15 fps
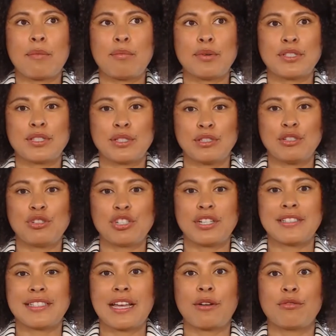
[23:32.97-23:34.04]
with solutions
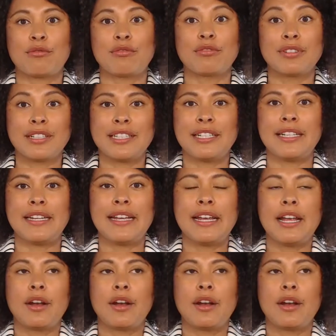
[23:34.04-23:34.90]
that really,